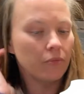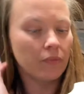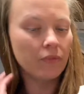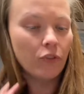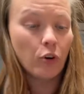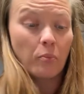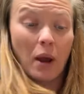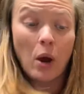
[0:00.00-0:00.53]

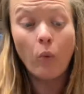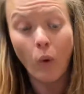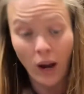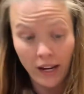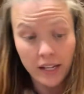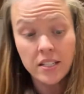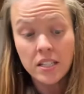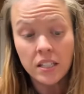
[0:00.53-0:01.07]
for my
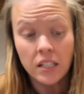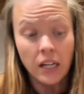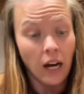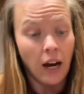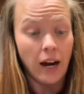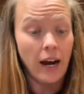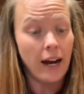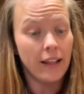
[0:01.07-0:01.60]
white,
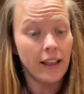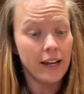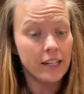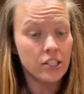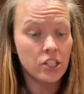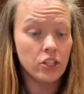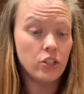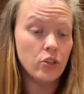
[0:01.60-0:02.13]
I like
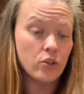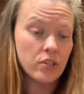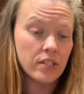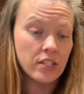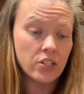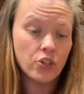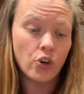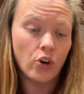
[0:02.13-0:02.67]
to use
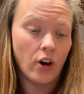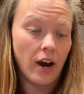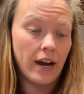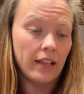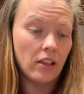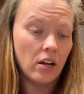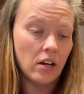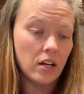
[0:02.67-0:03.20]
this
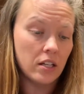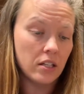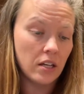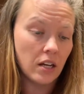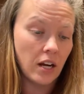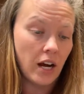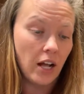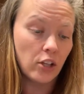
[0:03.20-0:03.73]
Krylon
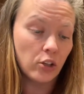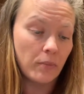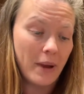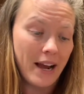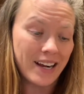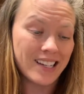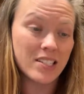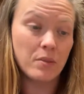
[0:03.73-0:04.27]
Color
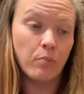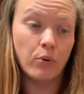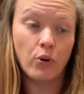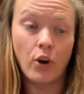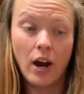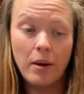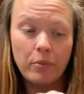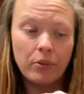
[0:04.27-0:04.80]
Max
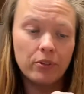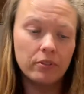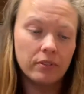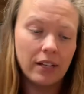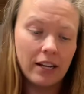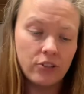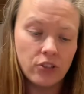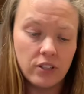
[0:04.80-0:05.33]
primer. It
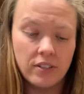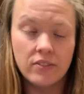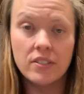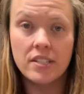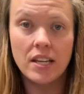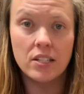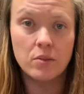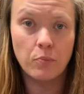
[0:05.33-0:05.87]
actually even
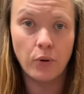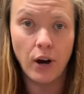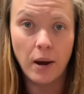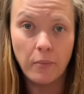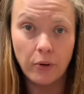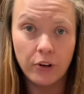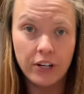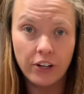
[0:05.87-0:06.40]
says
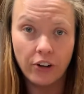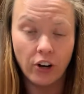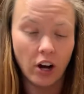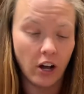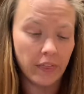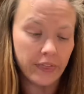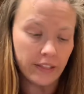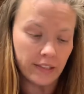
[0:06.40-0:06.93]
primer here
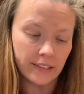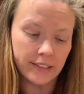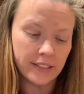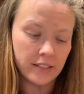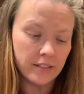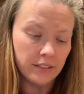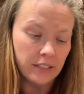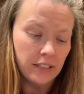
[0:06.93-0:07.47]
on the
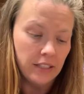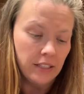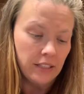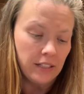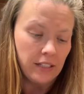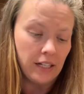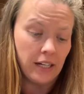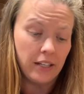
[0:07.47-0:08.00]
lid.
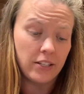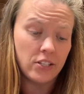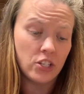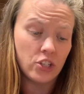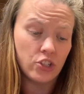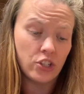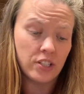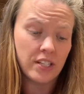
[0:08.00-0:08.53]
This
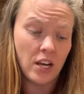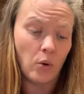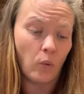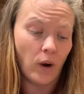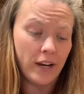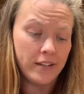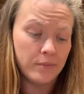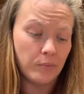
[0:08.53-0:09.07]
is just a
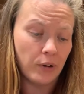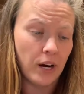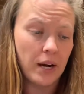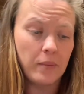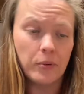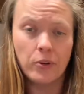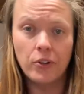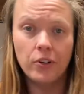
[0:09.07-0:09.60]
white
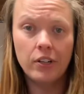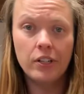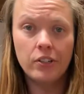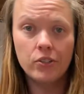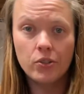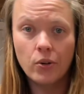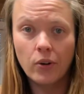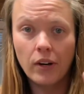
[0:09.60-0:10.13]
primer,
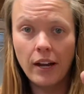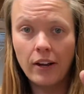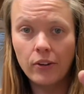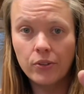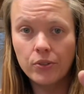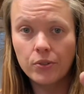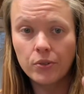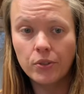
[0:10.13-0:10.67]
indoor,
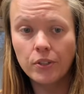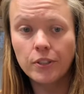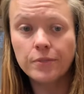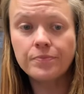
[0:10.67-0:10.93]
outdoor.